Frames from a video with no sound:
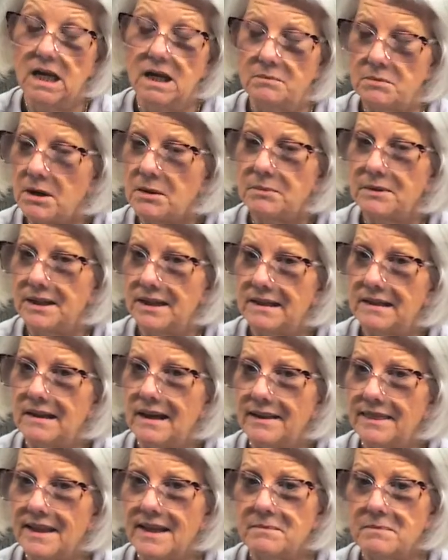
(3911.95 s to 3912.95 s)
Probably,
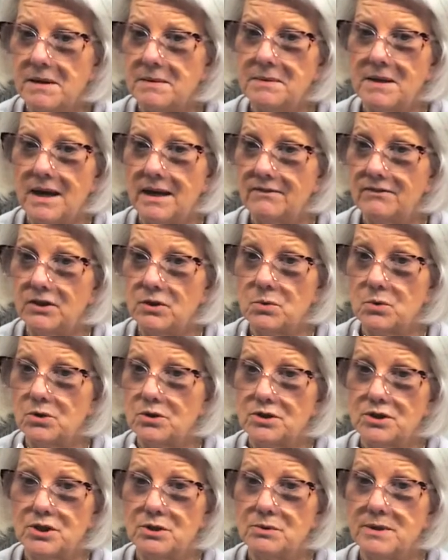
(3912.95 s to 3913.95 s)
I think maybe I even
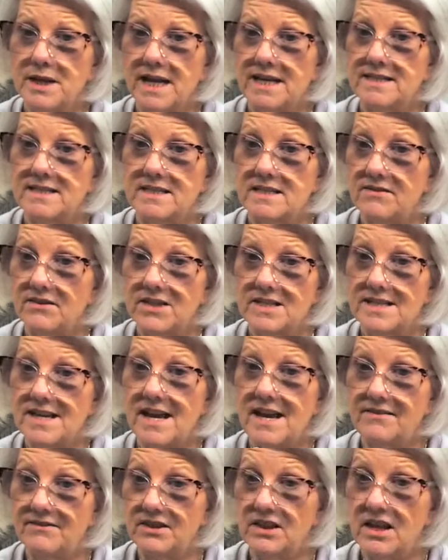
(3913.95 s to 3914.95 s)
ordered 2 cases of it because I
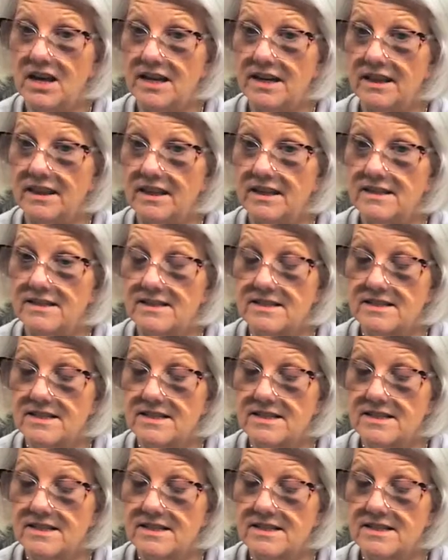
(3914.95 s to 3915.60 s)
have a lot of this.